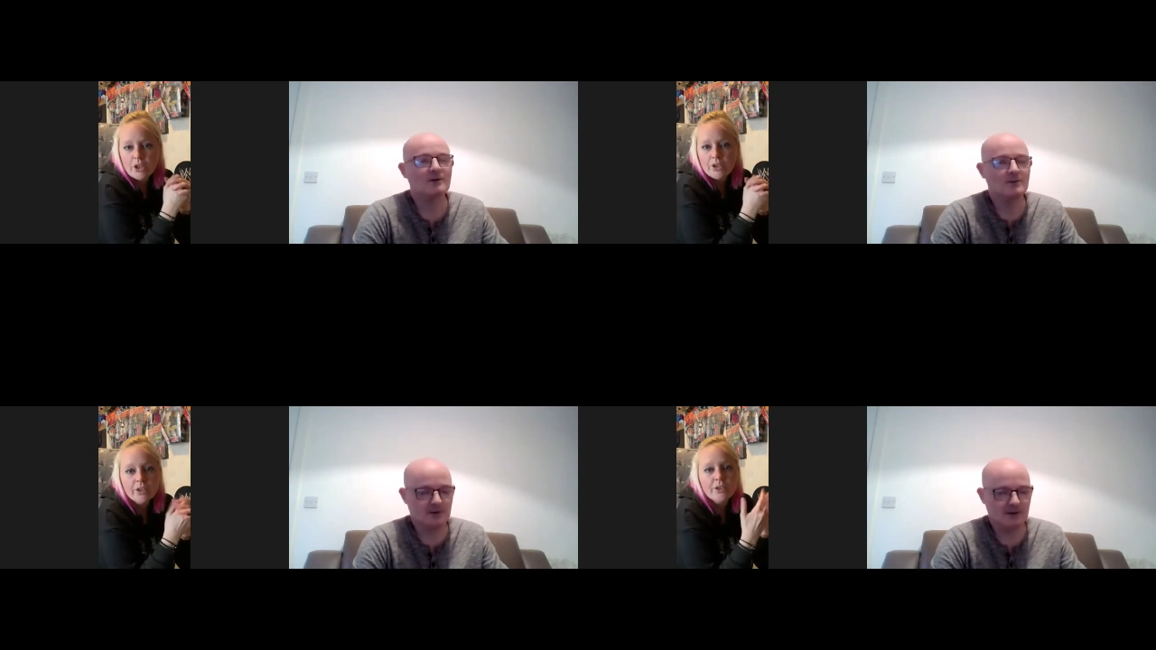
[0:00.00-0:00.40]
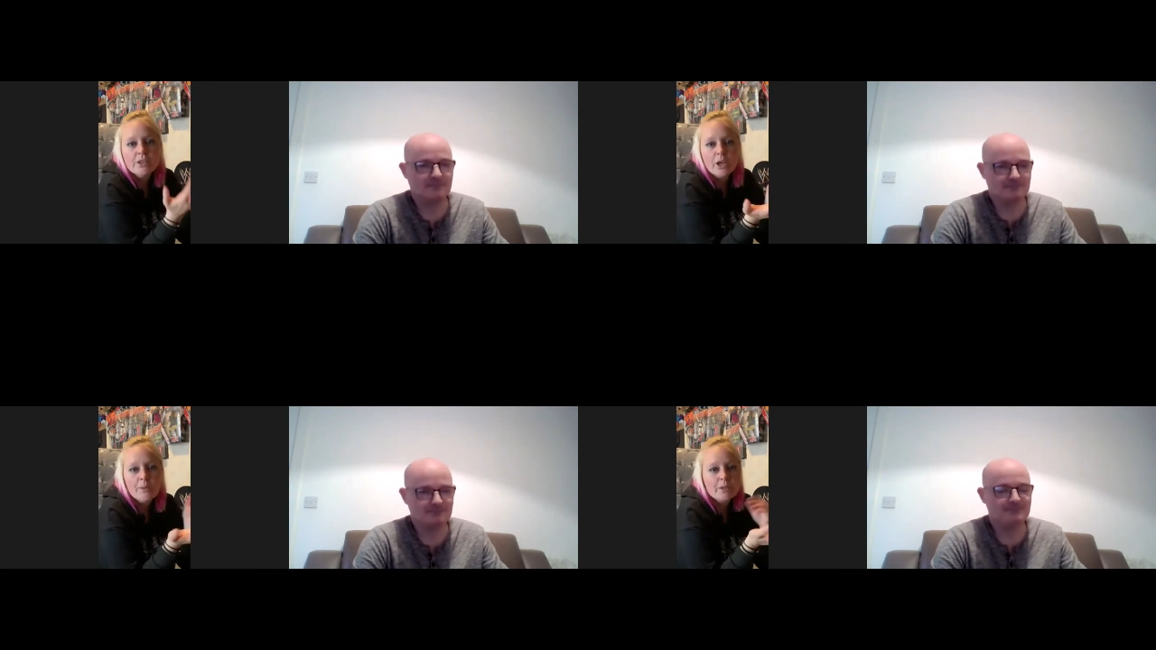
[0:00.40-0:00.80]
Speaker 1: You know, the
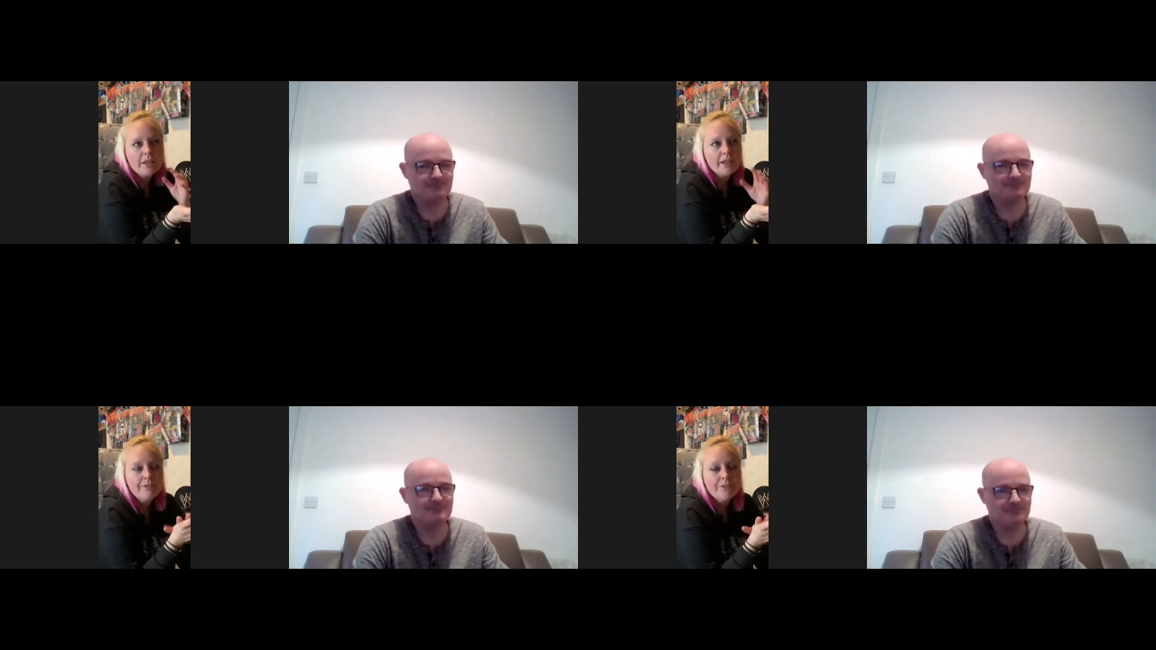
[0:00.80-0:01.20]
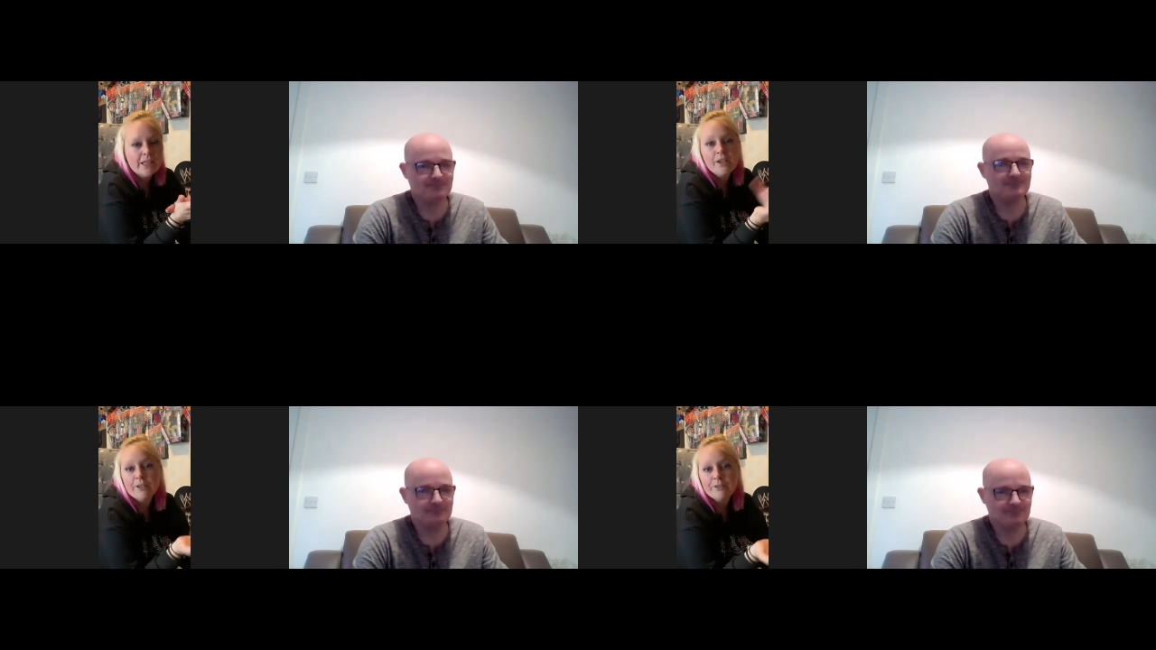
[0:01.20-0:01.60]
only time is like if
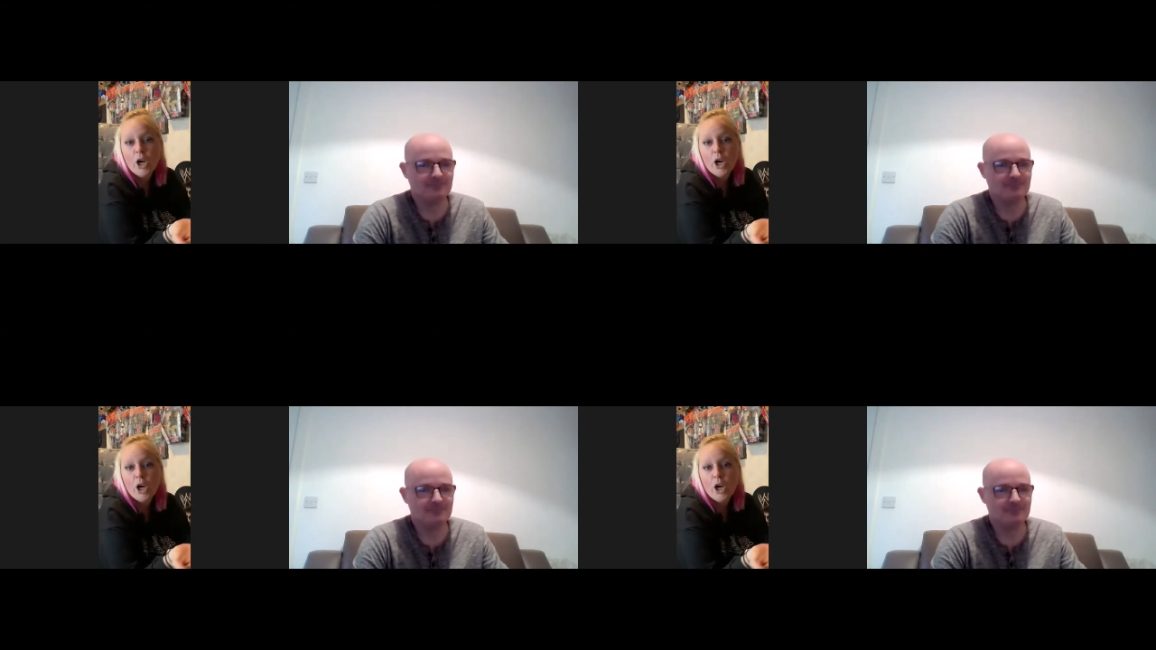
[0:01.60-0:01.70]
say I have a